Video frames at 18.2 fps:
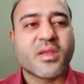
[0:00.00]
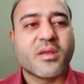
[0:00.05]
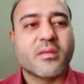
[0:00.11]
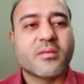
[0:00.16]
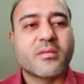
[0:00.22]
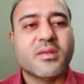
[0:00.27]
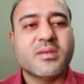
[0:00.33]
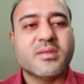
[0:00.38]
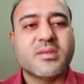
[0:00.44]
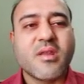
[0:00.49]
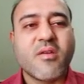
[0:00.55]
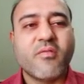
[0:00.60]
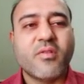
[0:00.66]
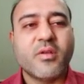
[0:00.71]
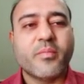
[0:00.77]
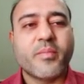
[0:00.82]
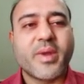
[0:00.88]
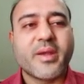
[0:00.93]
This
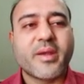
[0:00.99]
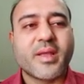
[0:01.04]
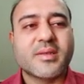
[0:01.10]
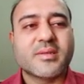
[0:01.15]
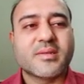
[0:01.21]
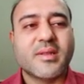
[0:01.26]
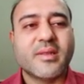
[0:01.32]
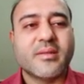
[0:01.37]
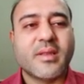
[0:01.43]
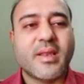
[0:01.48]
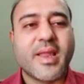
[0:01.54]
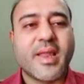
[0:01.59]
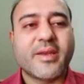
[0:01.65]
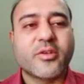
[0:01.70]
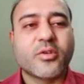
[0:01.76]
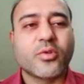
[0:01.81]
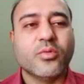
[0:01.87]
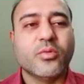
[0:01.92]
development has
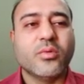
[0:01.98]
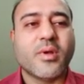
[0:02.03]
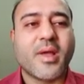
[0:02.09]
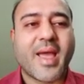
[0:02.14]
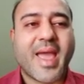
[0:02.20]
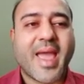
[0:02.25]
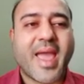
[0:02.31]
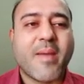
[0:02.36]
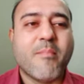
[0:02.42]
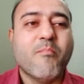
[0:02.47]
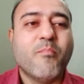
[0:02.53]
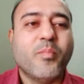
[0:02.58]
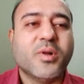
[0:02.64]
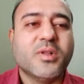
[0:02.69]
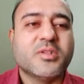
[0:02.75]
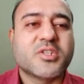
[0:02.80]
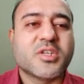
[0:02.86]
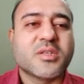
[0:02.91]
led to
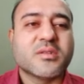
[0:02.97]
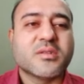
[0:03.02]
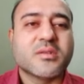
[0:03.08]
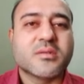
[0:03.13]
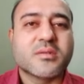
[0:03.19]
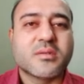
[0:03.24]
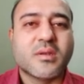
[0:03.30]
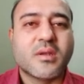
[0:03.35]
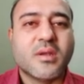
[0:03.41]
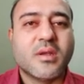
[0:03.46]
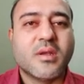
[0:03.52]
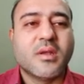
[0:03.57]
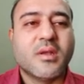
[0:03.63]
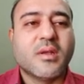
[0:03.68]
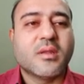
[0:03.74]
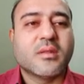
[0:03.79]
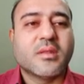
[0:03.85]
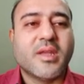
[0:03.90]
ample changes.
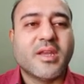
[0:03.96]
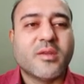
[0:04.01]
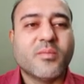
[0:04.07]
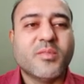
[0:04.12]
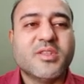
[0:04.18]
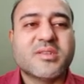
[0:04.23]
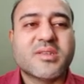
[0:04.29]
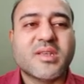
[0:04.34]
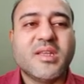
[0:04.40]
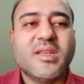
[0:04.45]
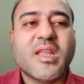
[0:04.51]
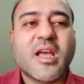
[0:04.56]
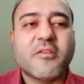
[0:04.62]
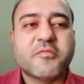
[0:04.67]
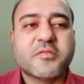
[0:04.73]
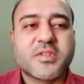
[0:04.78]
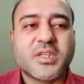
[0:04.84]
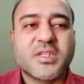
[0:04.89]
That means
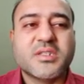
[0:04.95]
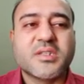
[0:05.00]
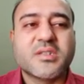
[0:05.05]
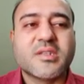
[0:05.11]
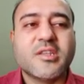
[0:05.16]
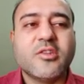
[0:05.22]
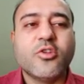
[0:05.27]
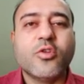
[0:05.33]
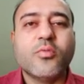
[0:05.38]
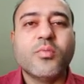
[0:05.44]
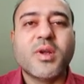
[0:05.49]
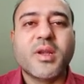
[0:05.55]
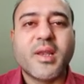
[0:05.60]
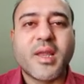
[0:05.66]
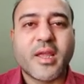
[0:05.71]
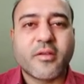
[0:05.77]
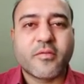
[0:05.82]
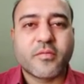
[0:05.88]
enough changes in
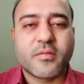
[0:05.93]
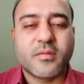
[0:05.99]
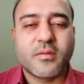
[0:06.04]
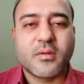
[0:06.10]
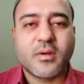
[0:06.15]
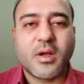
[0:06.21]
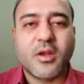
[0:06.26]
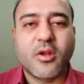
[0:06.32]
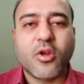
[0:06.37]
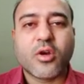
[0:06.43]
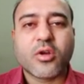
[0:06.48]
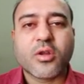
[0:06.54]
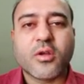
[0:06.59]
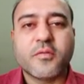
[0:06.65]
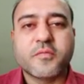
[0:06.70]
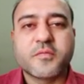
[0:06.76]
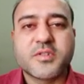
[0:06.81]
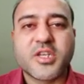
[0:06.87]
human life. A lot
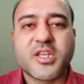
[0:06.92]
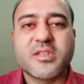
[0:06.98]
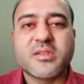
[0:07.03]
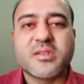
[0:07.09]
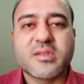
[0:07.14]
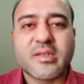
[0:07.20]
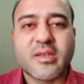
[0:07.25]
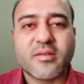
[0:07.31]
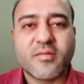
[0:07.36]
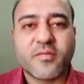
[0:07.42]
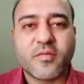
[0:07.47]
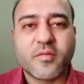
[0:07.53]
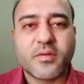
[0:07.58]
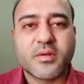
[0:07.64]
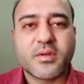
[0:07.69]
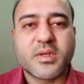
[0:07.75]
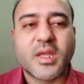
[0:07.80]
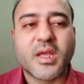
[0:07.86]
of changes have
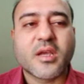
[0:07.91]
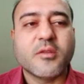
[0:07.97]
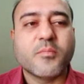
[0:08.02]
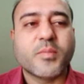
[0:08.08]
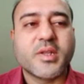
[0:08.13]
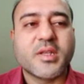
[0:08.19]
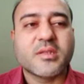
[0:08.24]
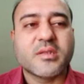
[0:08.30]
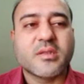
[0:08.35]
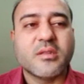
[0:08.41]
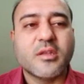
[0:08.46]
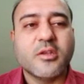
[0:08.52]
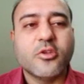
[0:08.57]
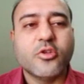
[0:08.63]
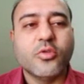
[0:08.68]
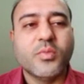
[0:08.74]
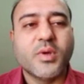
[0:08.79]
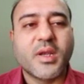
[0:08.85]
taken place in the
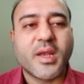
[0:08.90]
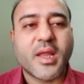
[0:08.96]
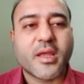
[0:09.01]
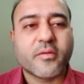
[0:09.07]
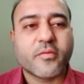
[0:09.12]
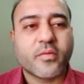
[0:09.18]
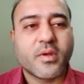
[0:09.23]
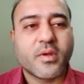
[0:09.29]
human life.